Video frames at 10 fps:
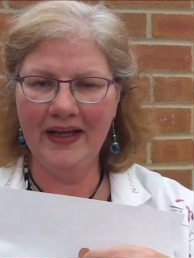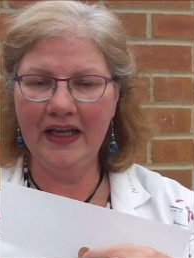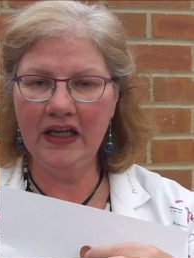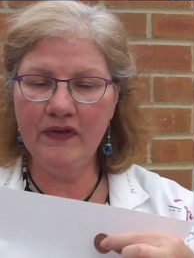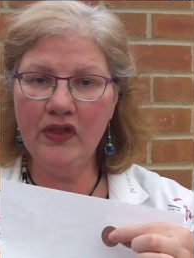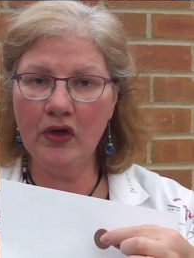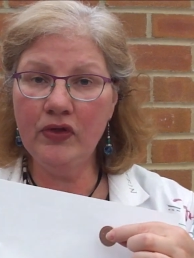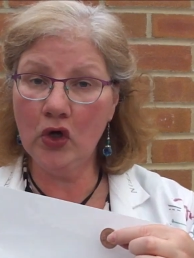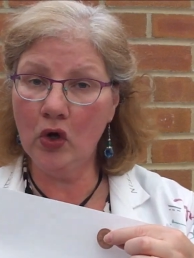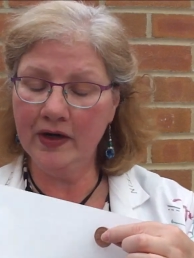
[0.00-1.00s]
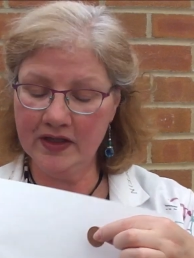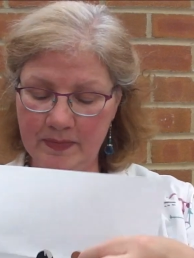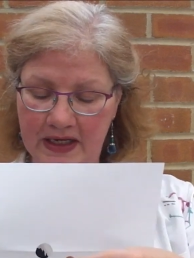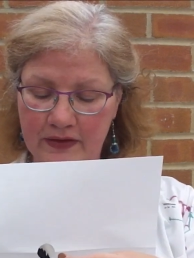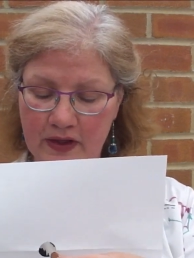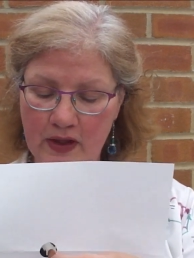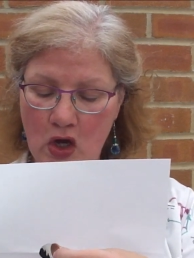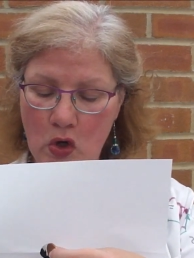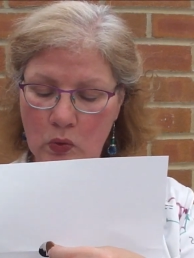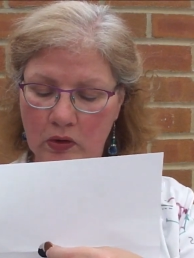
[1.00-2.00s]
even though the coin's bigger than the
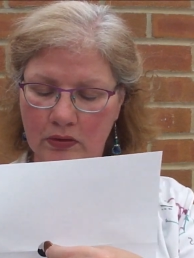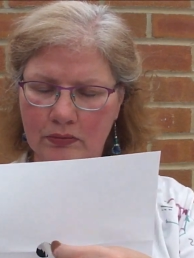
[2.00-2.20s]
hole.